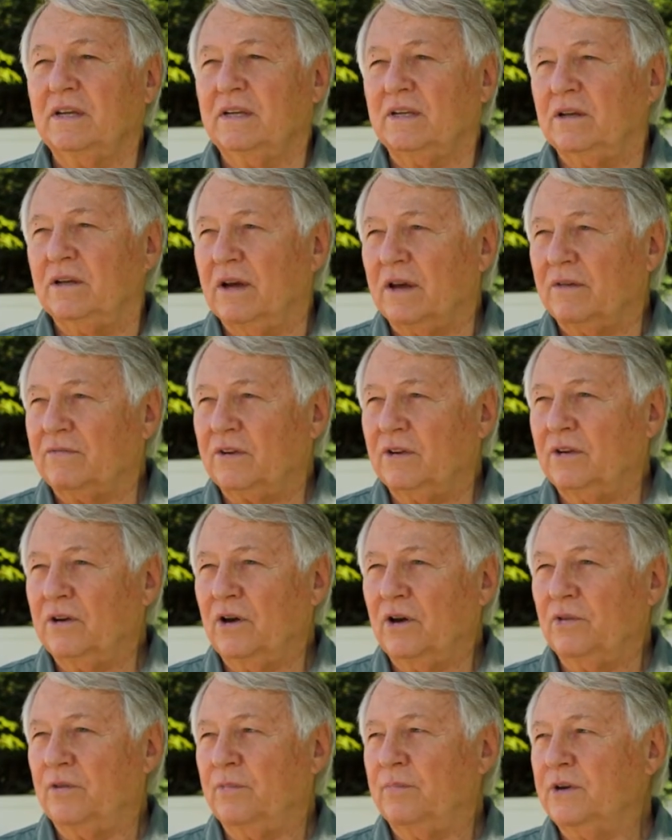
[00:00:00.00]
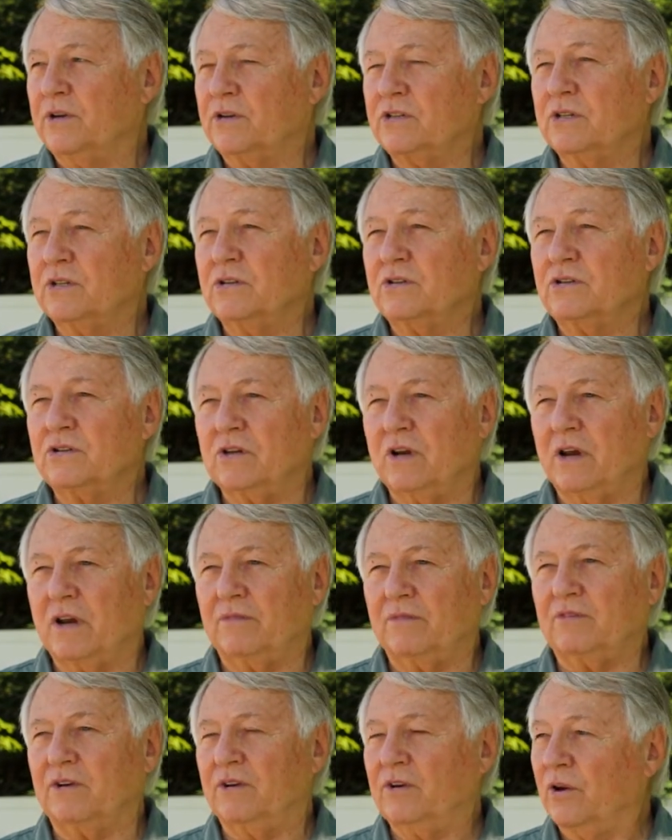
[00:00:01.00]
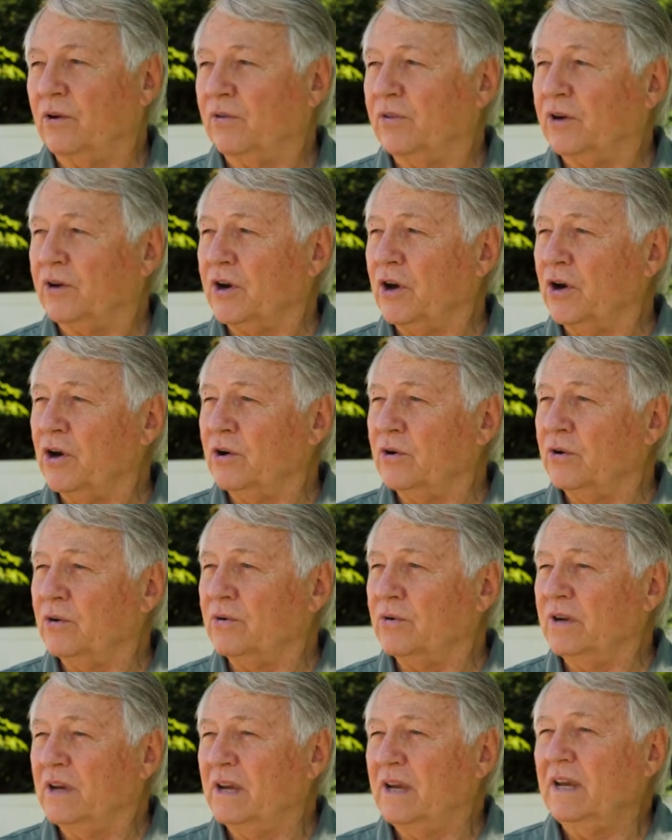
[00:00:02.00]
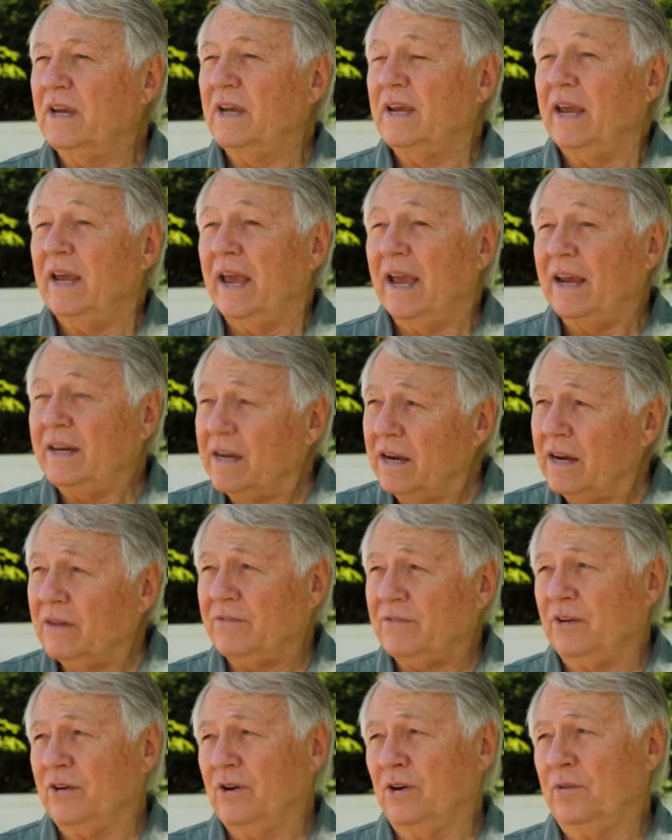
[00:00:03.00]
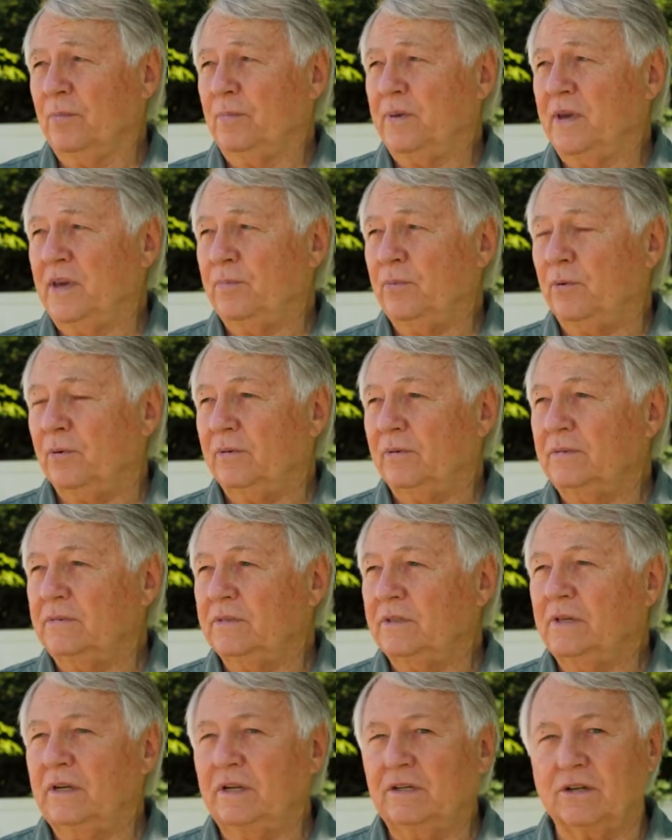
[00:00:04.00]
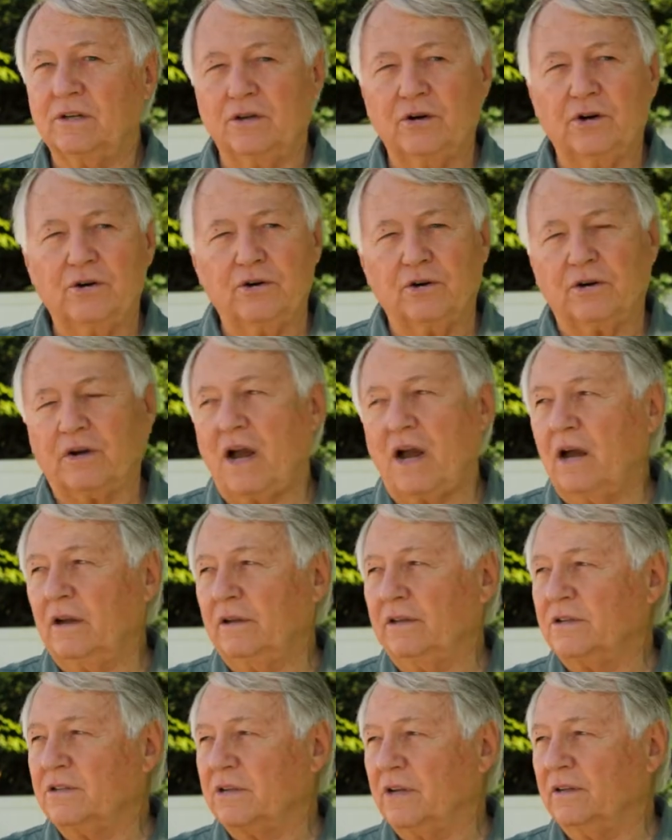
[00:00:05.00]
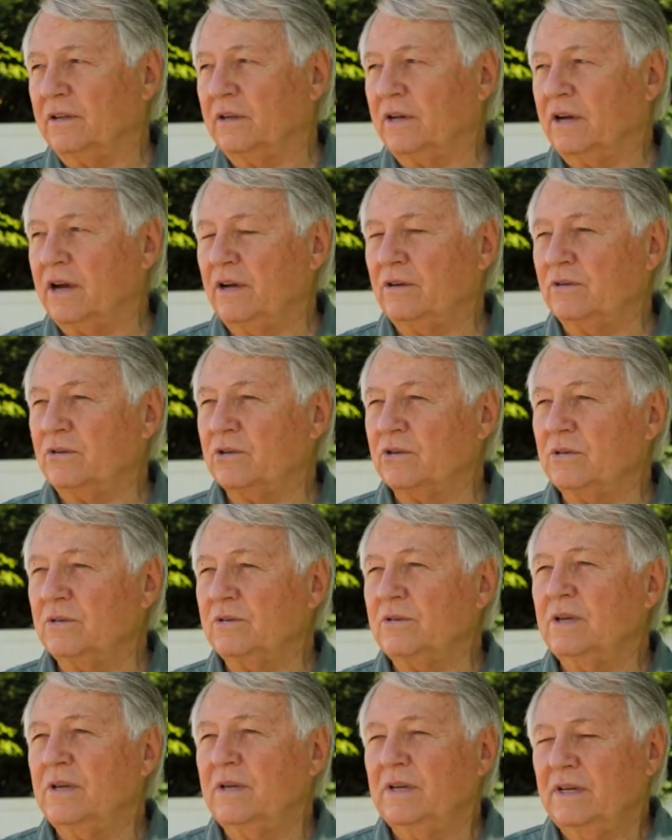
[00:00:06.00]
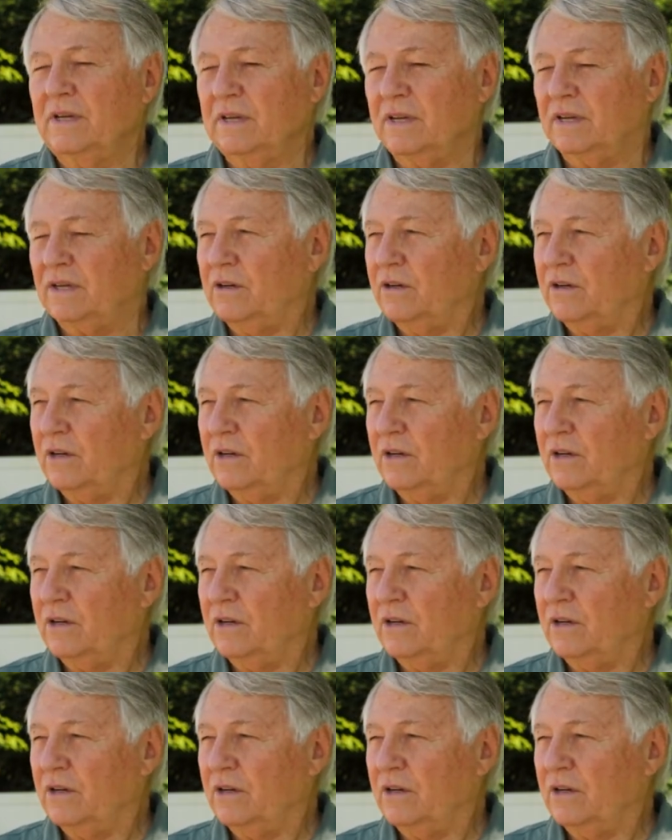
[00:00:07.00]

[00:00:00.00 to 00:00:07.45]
You have to know the business, you have to know the code, and you have to know the people. You need to know your colleagues on the council, and you